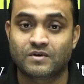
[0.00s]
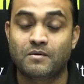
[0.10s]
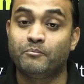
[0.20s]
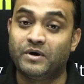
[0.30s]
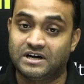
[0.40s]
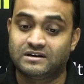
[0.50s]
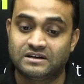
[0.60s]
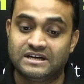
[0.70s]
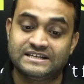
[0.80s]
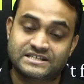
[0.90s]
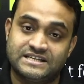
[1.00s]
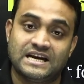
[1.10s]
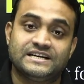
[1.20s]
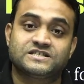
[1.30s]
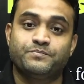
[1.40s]
but still
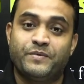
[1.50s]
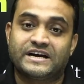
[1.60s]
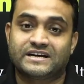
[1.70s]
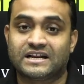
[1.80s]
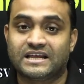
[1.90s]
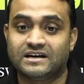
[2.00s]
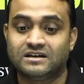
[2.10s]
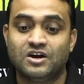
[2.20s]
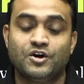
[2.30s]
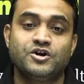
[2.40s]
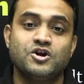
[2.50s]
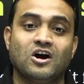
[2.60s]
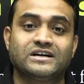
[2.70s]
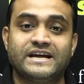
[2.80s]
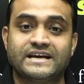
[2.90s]
it's better than
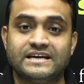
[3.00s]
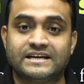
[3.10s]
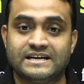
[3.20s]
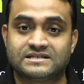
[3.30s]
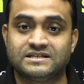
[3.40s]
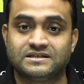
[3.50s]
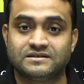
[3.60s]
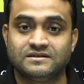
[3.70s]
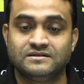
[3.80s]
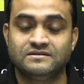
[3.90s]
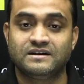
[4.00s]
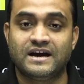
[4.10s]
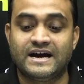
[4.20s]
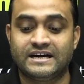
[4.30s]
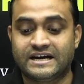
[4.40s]
not taking cases
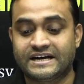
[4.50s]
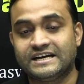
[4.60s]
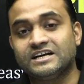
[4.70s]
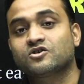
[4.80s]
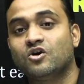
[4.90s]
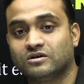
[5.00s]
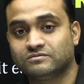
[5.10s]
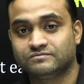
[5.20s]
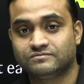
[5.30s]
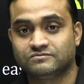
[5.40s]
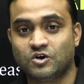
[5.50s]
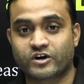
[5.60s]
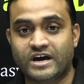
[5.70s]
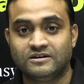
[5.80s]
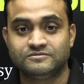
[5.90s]
and getting it wrong,
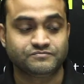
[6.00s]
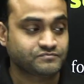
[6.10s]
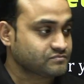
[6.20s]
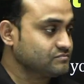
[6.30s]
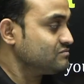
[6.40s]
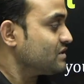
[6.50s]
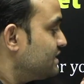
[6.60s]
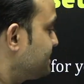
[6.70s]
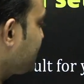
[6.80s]
okay? Then